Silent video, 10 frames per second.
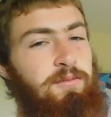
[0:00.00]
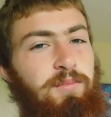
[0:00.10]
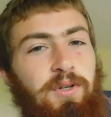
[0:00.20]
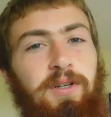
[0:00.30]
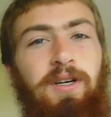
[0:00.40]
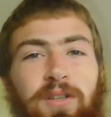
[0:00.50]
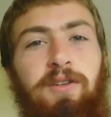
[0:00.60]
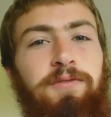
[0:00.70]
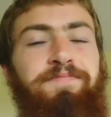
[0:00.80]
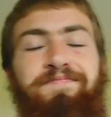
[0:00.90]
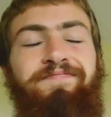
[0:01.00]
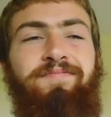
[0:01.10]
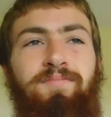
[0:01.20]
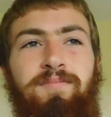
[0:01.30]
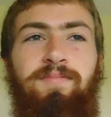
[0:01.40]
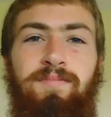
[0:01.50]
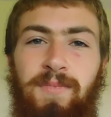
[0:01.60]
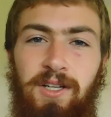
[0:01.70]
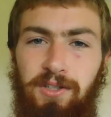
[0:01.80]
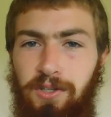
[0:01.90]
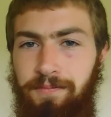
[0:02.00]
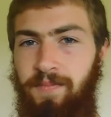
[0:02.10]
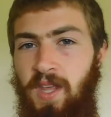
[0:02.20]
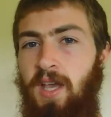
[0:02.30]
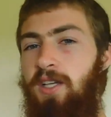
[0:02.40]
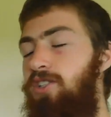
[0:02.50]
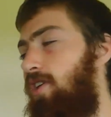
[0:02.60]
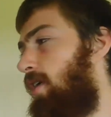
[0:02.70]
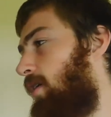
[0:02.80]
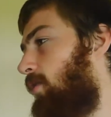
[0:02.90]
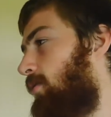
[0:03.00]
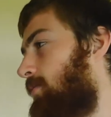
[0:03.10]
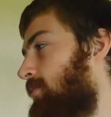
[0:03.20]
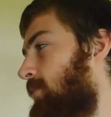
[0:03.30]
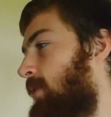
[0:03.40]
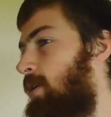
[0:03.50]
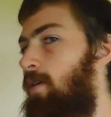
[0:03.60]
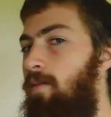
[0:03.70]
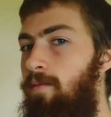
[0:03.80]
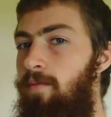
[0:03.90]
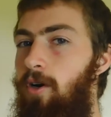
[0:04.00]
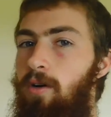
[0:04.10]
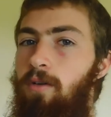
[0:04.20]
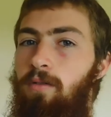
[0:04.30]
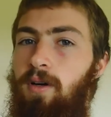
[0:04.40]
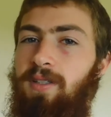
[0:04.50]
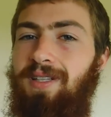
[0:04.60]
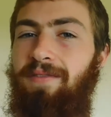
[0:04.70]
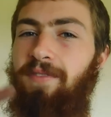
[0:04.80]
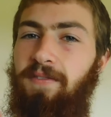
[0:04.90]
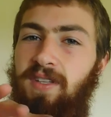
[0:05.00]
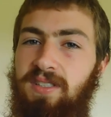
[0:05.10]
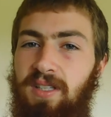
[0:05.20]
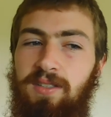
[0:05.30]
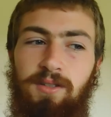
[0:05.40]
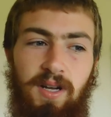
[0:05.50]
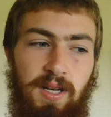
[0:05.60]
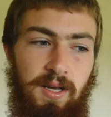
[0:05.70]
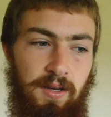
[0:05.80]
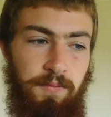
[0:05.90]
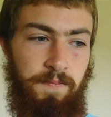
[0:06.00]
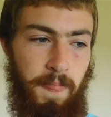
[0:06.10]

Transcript: But I don't know. I don't know. So, Vertcoin is at 50 cents right now